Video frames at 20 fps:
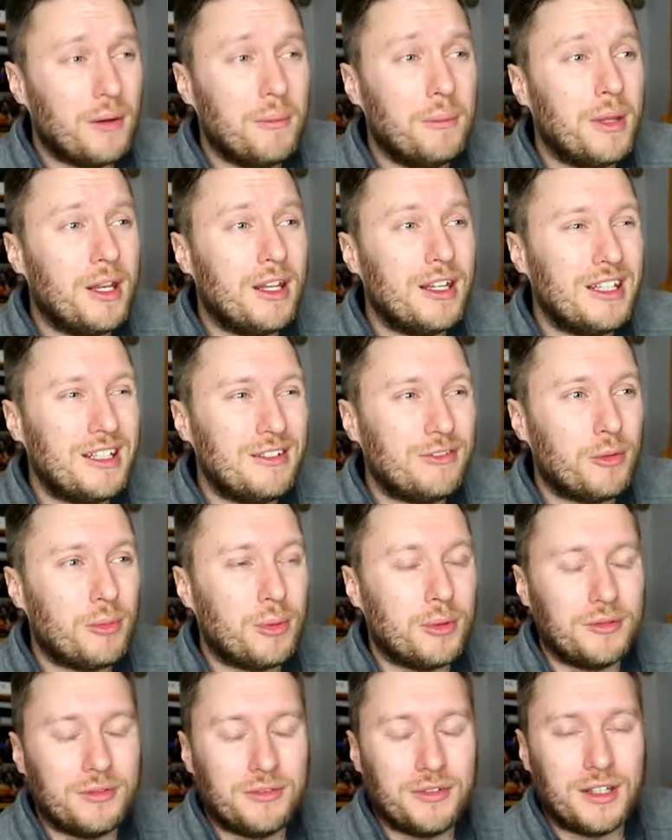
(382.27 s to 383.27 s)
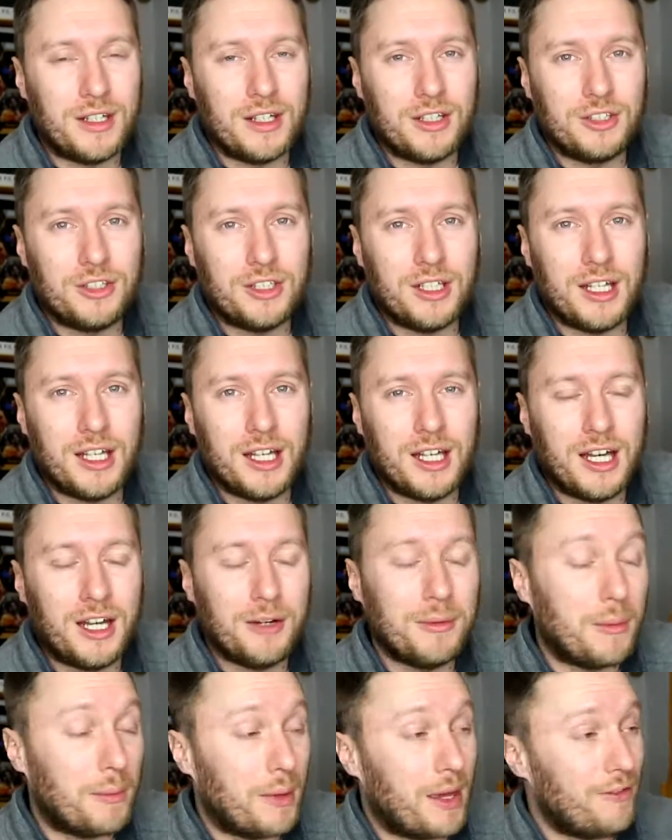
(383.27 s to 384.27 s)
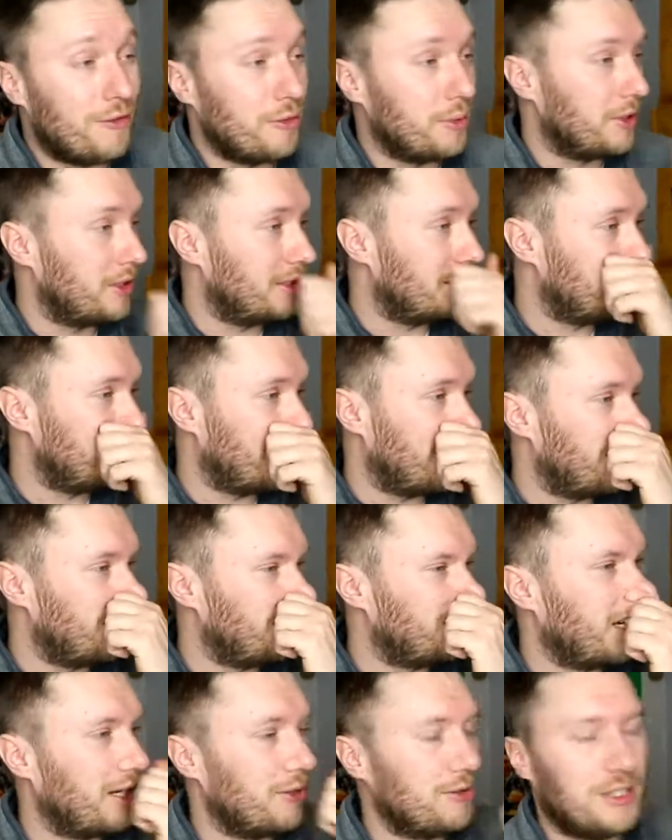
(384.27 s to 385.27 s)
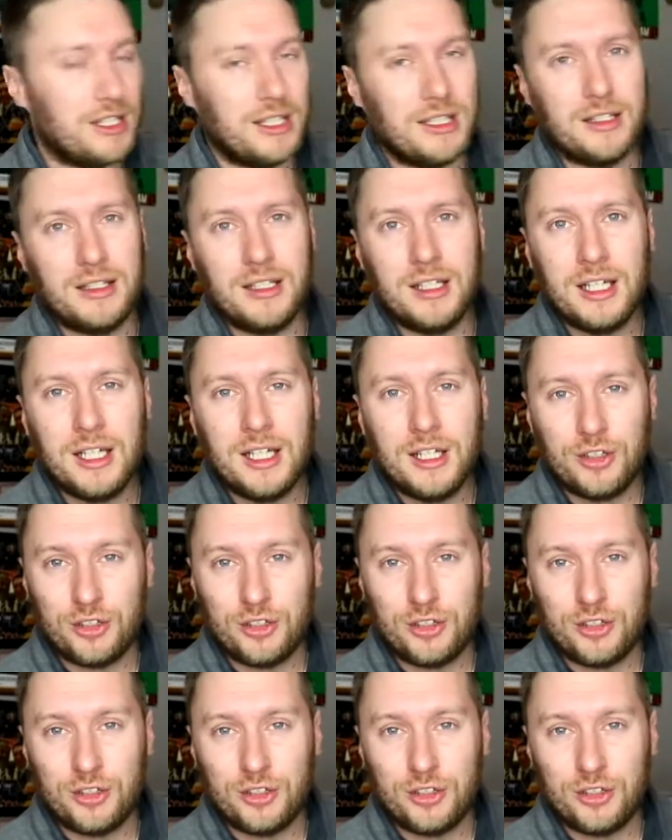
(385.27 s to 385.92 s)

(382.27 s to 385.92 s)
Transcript: Unbelievable finish. I remember everybody shouting,